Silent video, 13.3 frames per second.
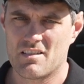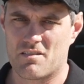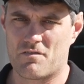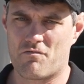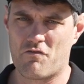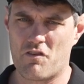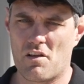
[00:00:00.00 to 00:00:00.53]
So
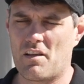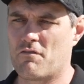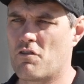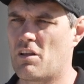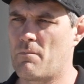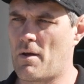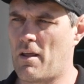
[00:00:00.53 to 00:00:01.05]
it's really,
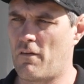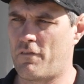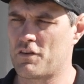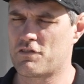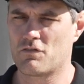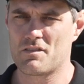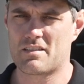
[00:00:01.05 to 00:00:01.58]
really
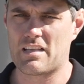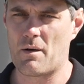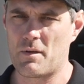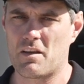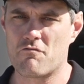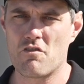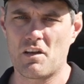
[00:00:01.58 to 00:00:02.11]
beneficial and
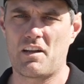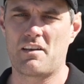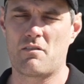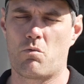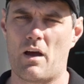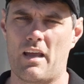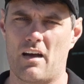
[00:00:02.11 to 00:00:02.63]
something you really need
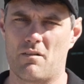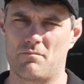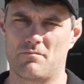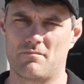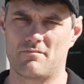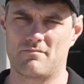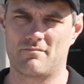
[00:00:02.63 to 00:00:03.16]
to weigh up. Okay,